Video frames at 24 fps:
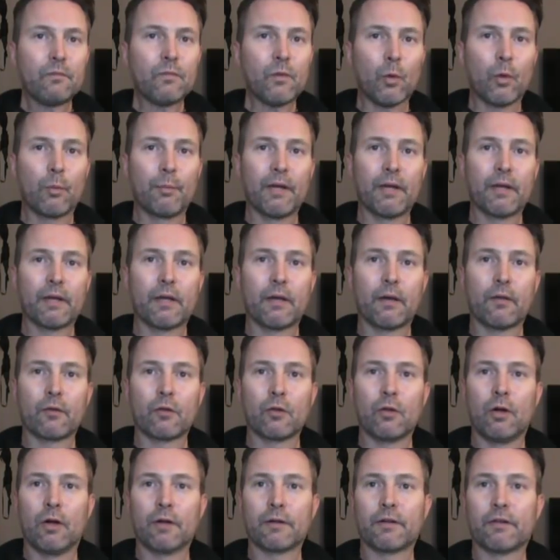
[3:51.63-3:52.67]
We've been together
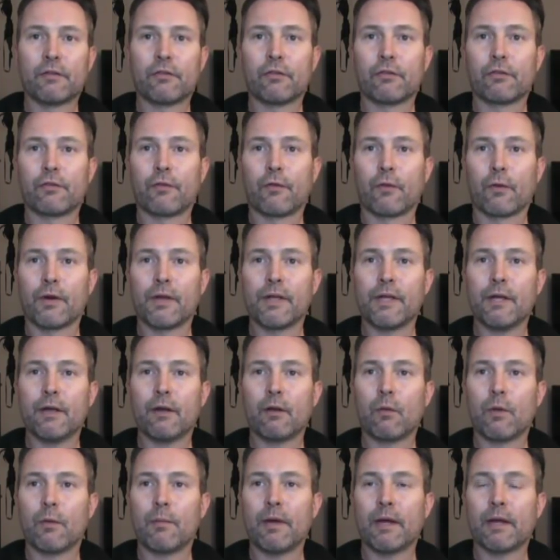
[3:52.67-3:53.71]
long distance for a
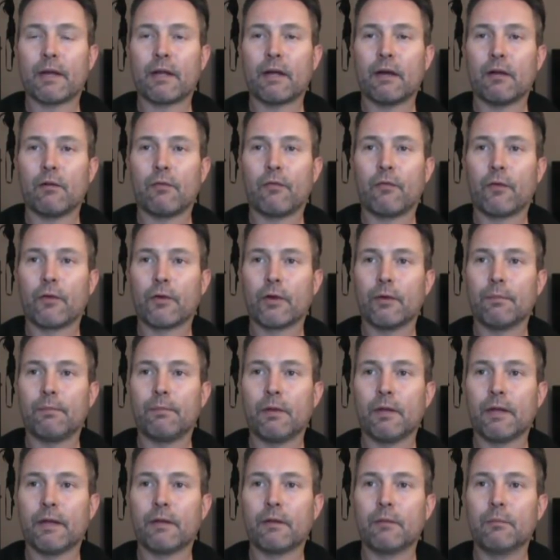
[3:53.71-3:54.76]
year. We met in California,
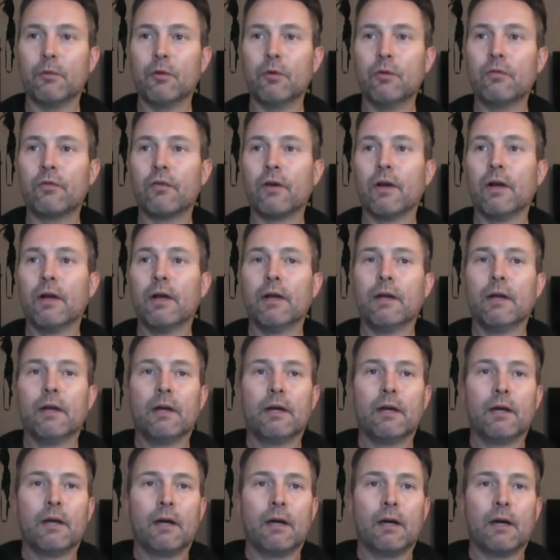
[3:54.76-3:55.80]
planned to move
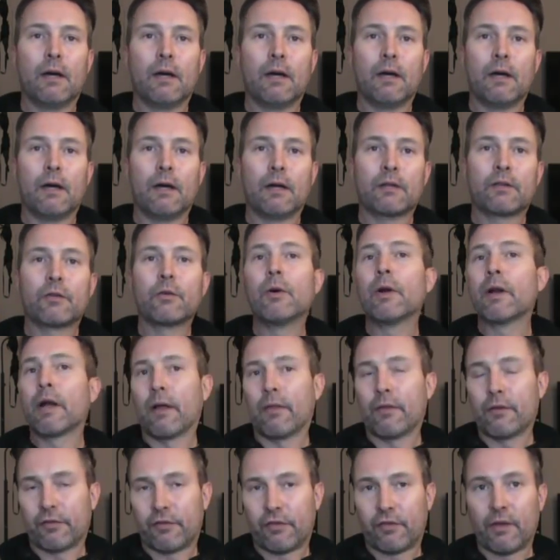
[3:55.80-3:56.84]
uh, to
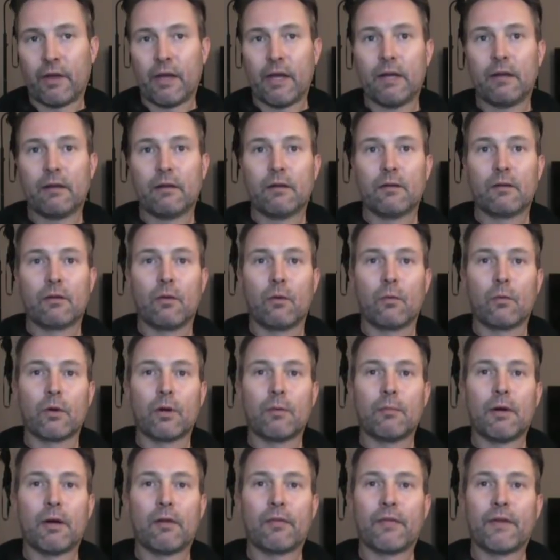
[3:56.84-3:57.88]
another state. Don't worry
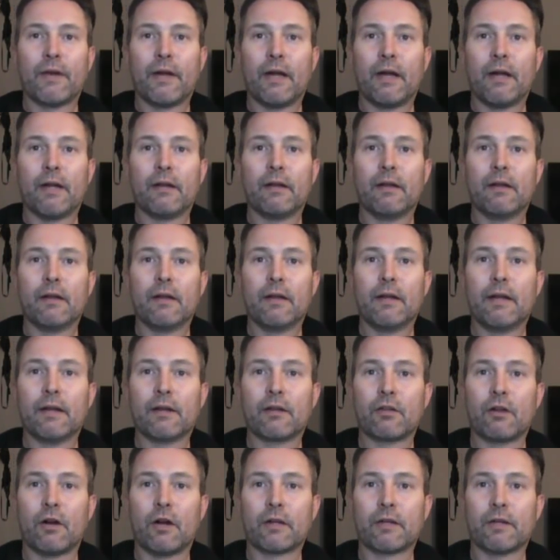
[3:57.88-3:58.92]
about that. And
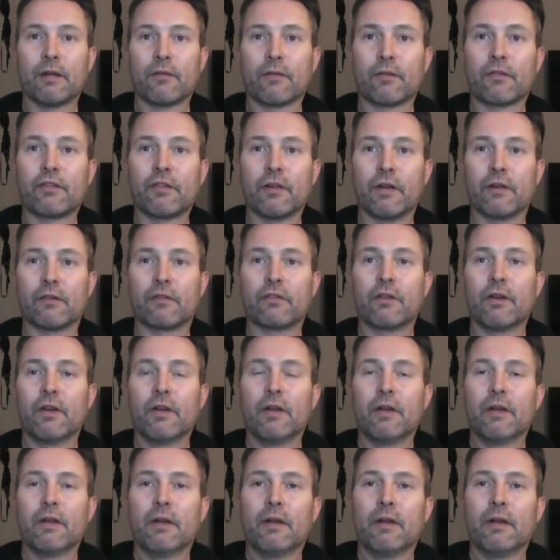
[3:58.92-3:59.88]
talked ever since.